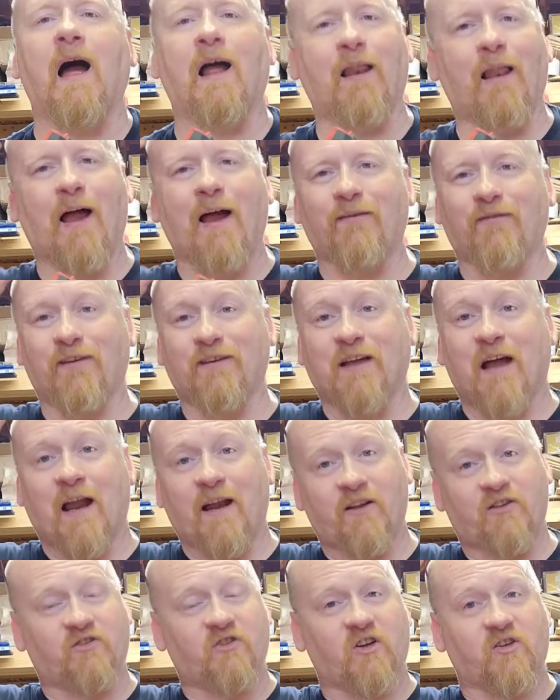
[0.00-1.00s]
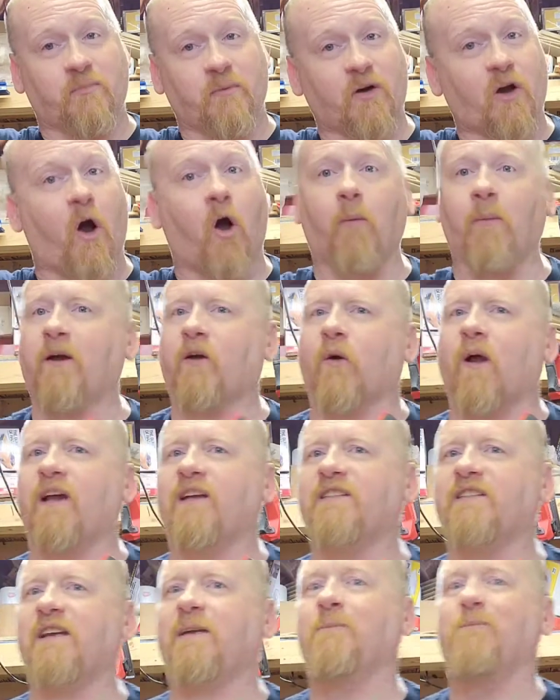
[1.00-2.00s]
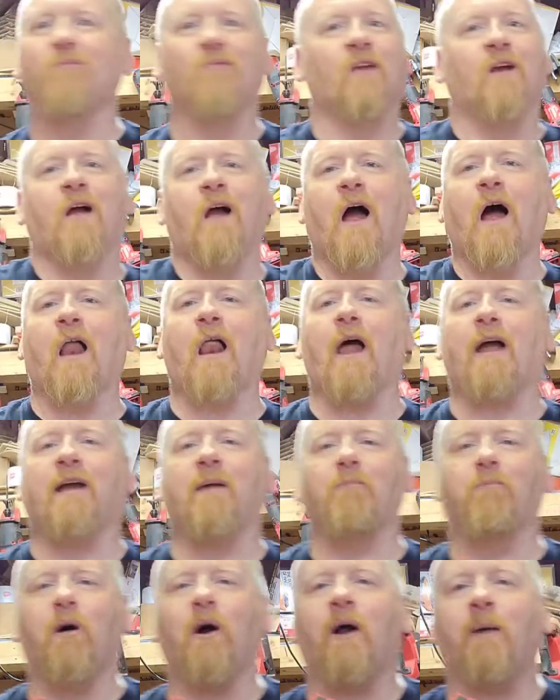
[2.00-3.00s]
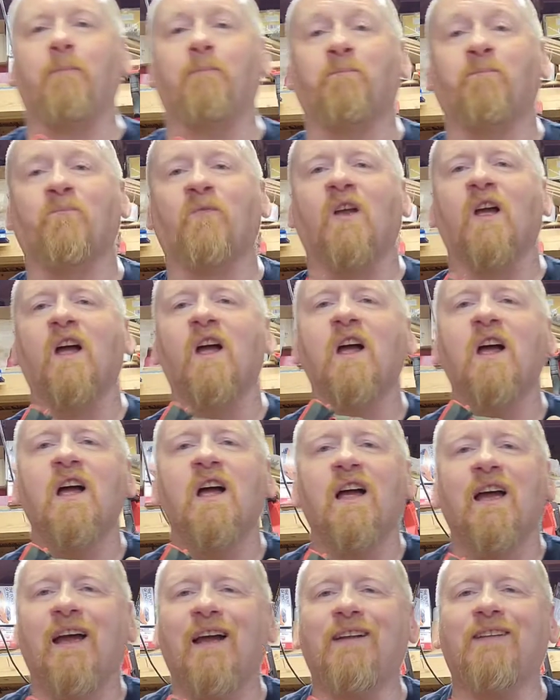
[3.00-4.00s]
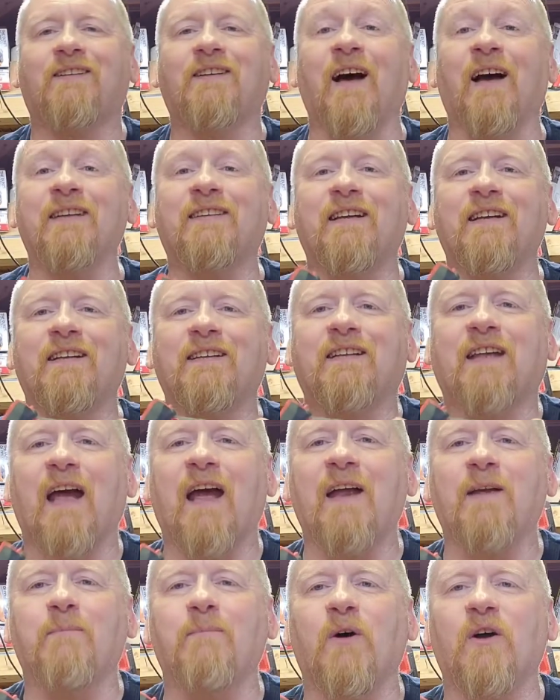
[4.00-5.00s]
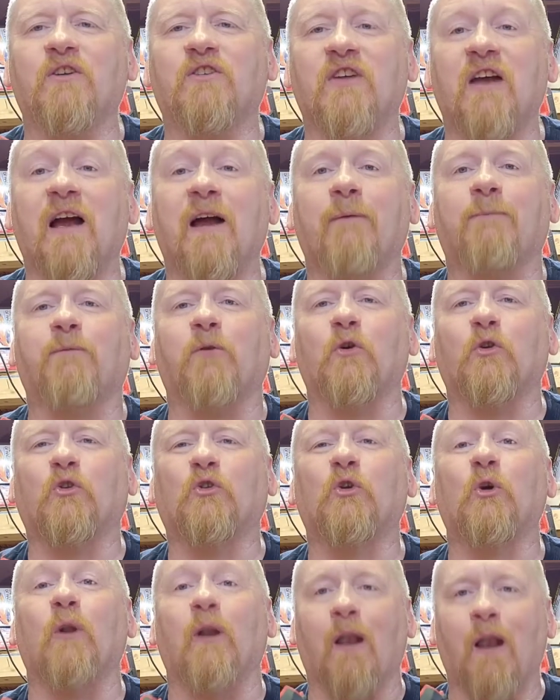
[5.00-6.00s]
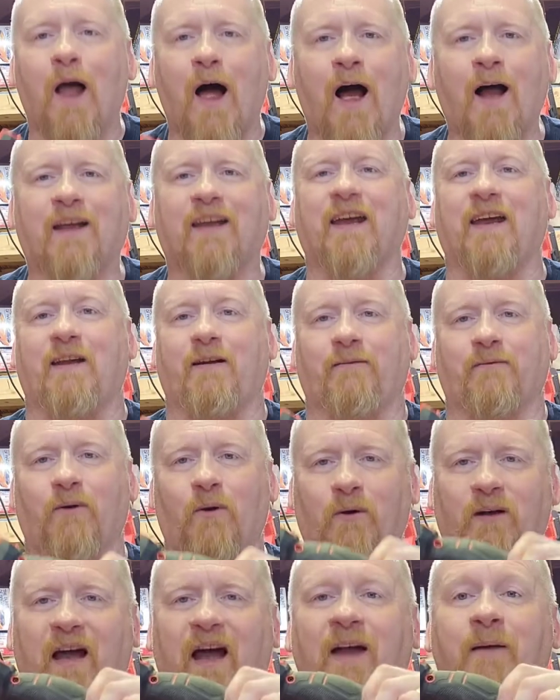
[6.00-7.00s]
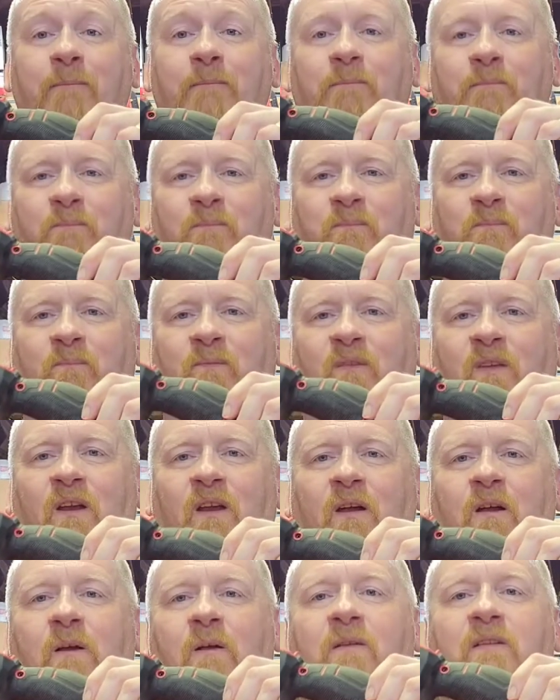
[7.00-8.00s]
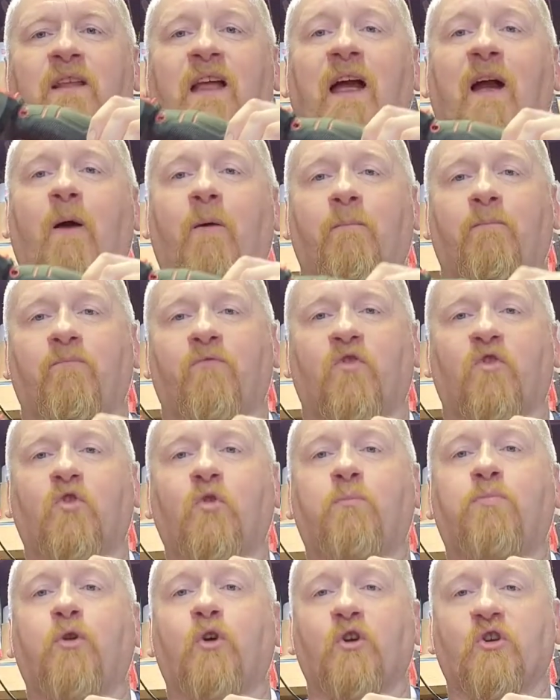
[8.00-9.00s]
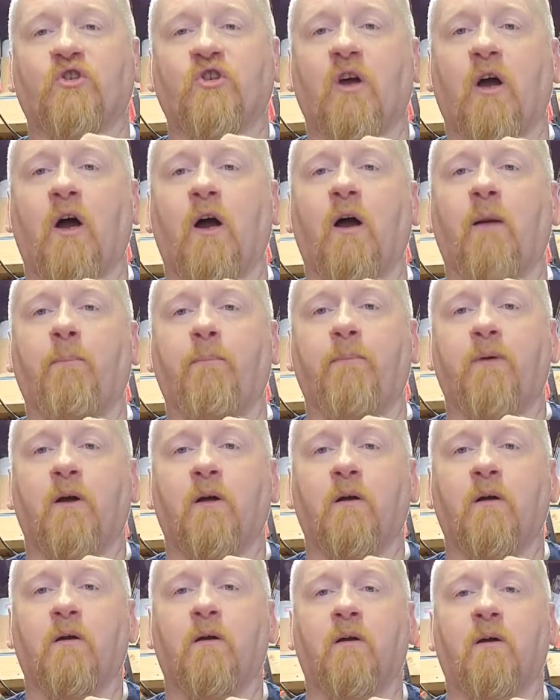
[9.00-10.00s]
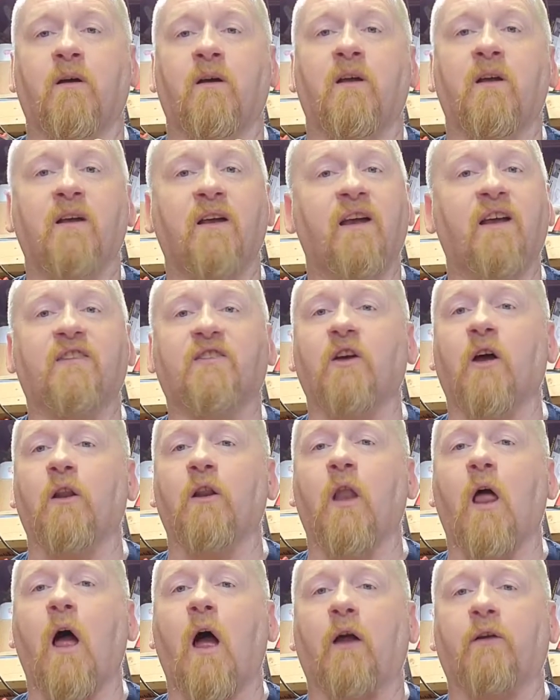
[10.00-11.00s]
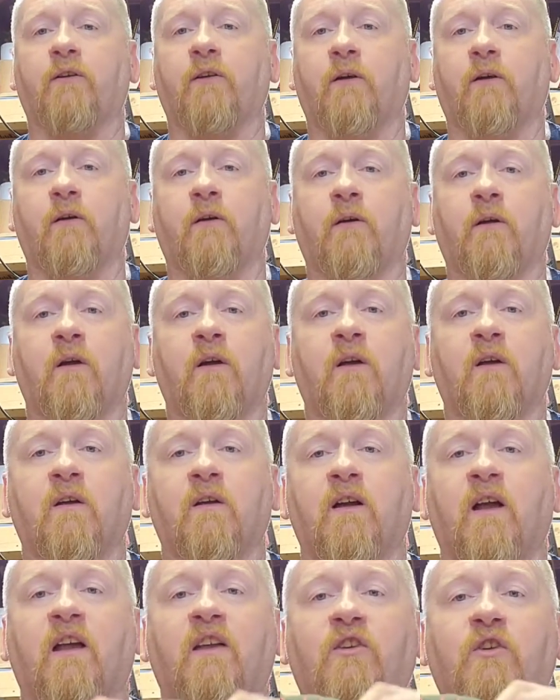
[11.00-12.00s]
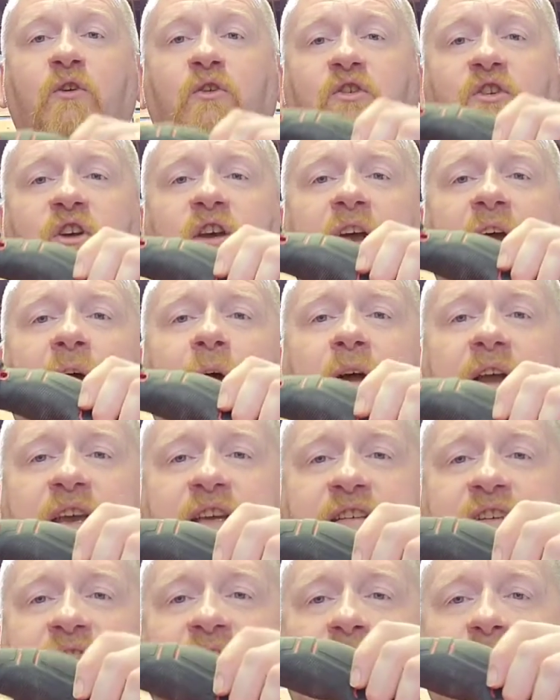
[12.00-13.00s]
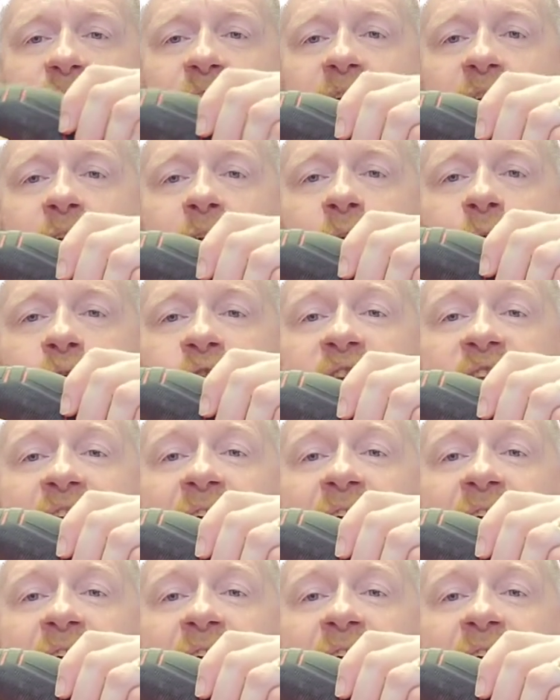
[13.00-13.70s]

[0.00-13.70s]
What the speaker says: I like this height adjustment. Call me crazy, I like it, but it doesn't take much effort to lock it. Okay, now you push up, it's unlocked. You see how easy that thing goes.